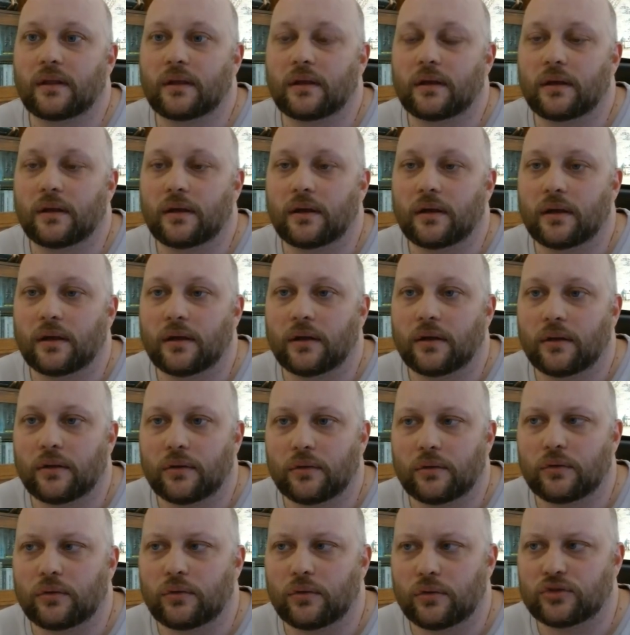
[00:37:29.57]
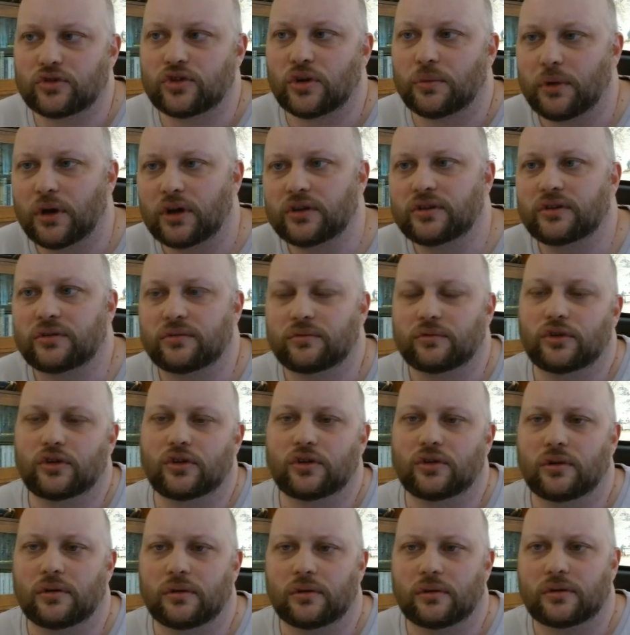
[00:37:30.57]
some other
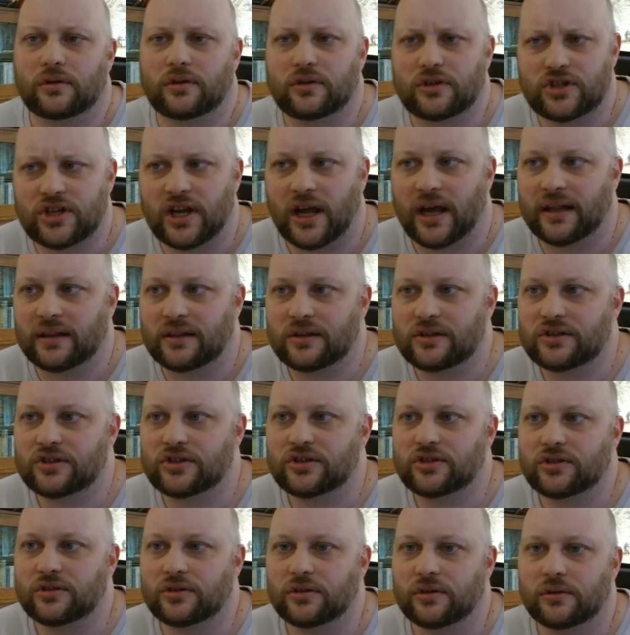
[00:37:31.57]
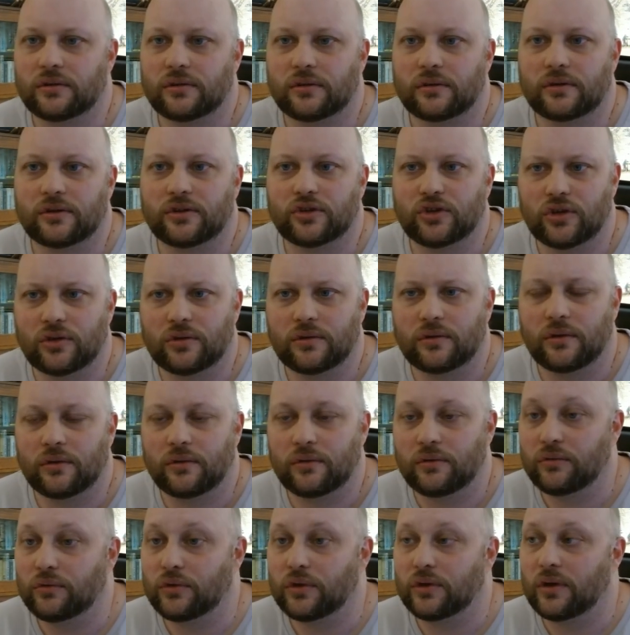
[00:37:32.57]
channels.
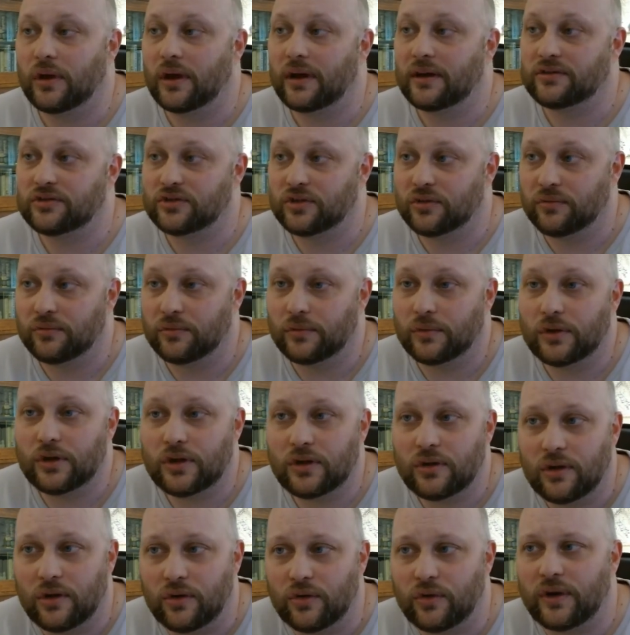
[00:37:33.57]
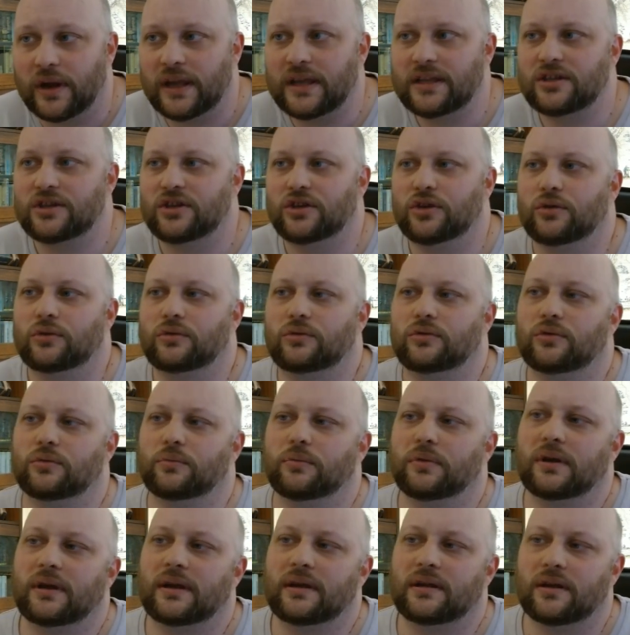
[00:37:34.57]
You have some great YouTube
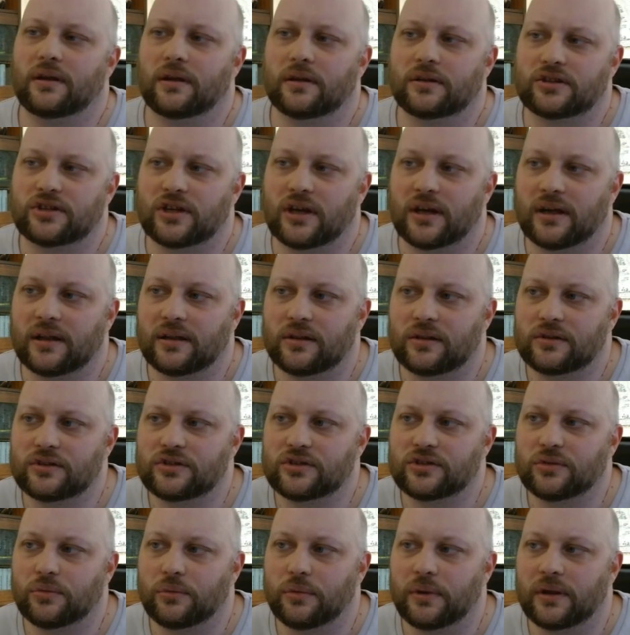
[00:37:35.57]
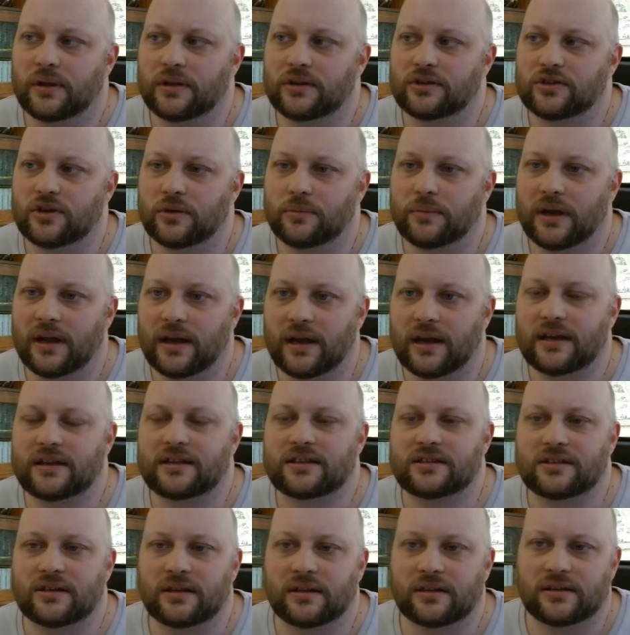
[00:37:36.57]
channels with some
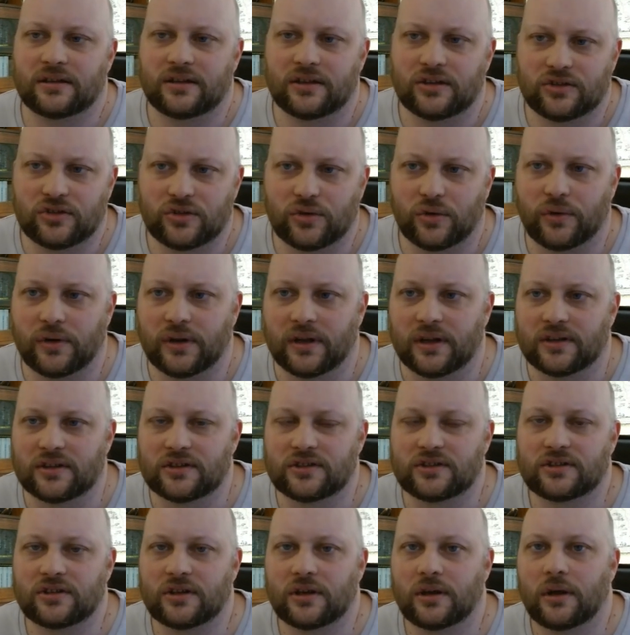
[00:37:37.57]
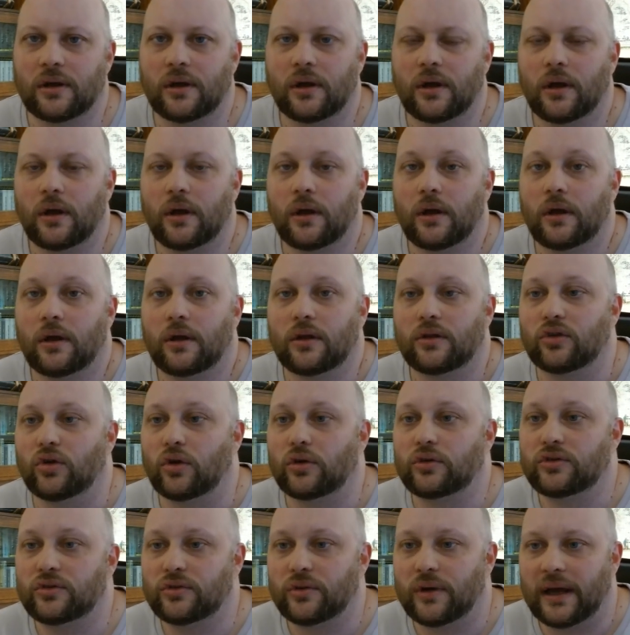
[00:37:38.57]
excellent historians.
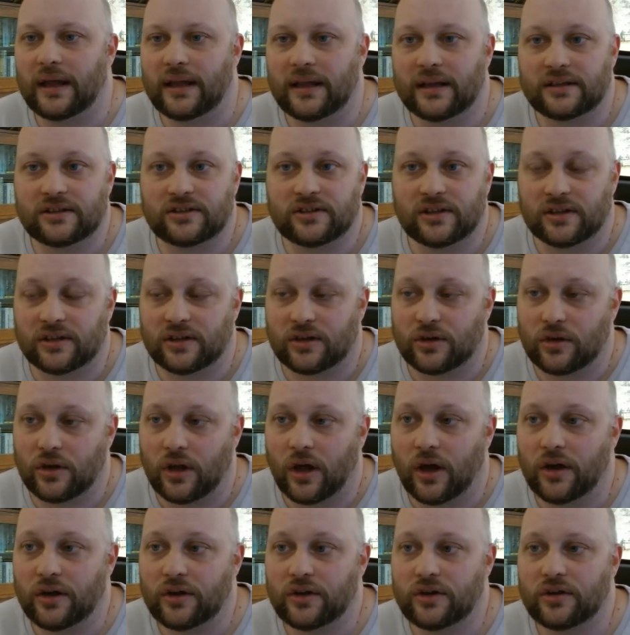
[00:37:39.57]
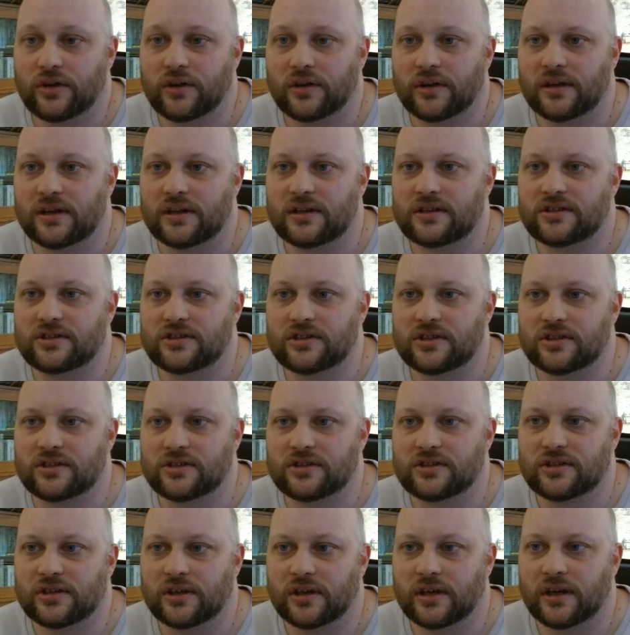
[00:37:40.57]
Dr. Alexander Clark, he has
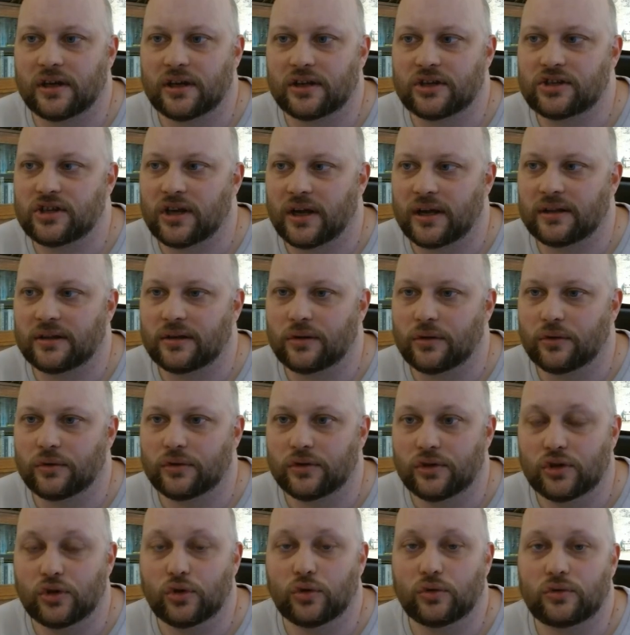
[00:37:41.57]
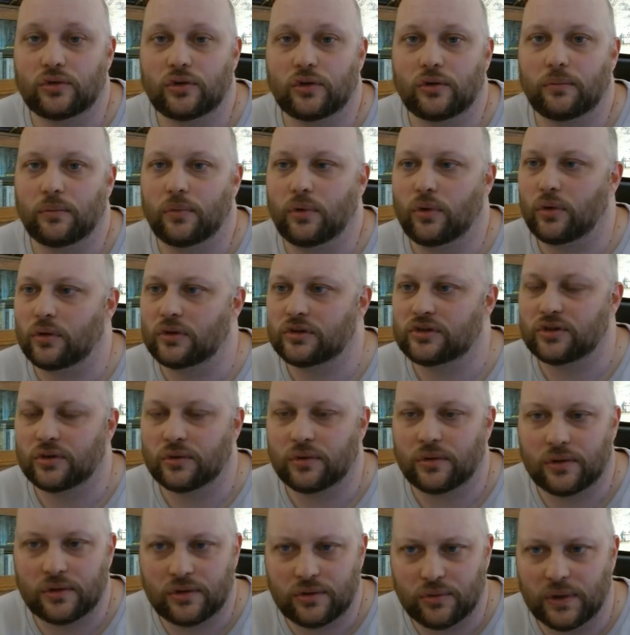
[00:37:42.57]
his channel on YouTube, also
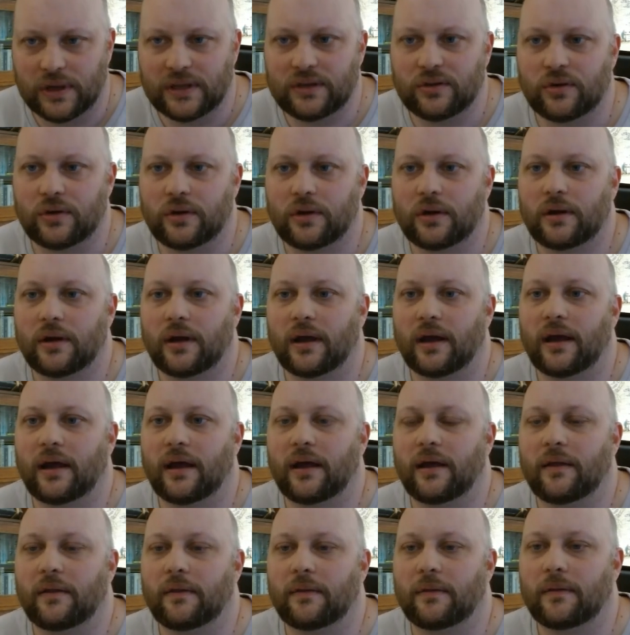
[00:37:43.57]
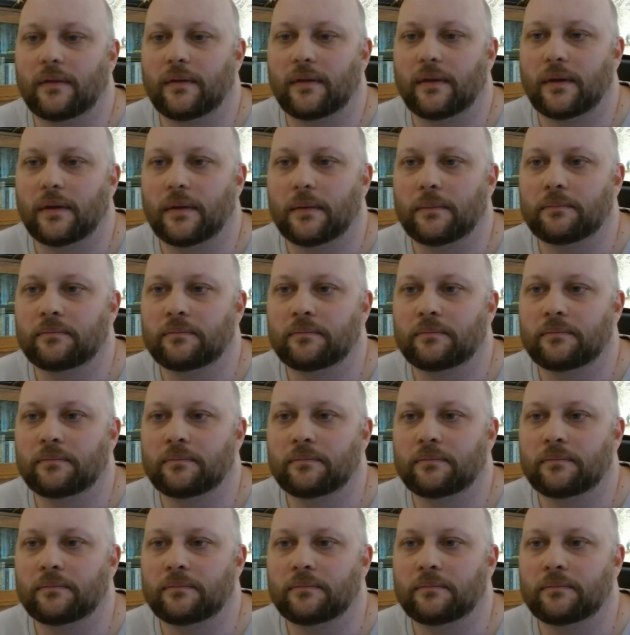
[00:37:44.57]
on Twitter, and